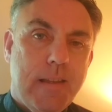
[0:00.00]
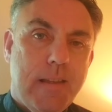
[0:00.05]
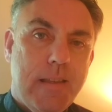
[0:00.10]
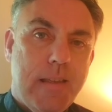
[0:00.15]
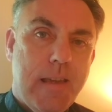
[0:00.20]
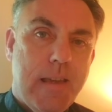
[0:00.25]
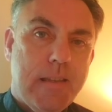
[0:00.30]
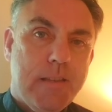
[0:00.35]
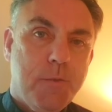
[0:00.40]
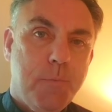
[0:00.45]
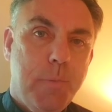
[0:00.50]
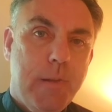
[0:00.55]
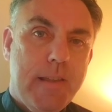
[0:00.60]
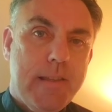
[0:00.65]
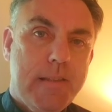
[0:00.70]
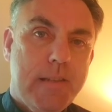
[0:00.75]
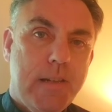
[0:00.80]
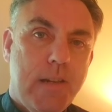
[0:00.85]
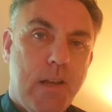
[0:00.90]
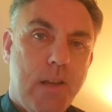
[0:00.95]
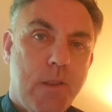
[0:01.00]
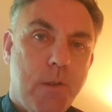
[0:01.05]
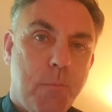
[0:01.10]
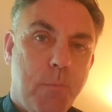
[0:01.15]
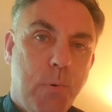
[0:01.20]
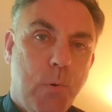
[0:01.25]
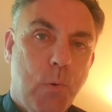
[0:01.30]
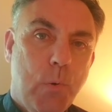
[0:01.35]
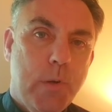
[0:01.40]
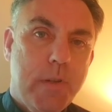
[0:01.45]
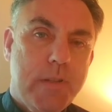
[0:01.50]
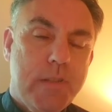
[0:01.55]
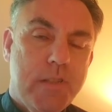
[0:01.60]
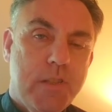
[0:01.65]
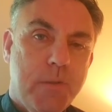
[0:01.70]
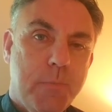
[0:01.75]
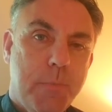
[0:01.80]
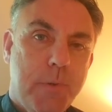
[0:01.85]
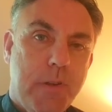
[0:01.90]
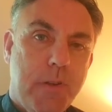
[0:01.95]
Yes, blessed are the poor in
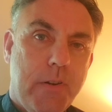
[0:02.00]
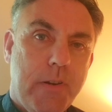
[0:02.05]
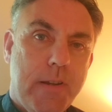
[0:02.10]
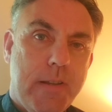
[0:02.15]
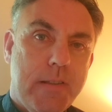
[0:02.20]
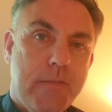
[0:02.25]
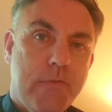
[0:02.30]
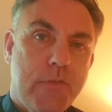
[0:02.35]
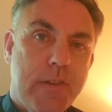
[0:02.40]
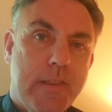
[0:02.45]
spirit,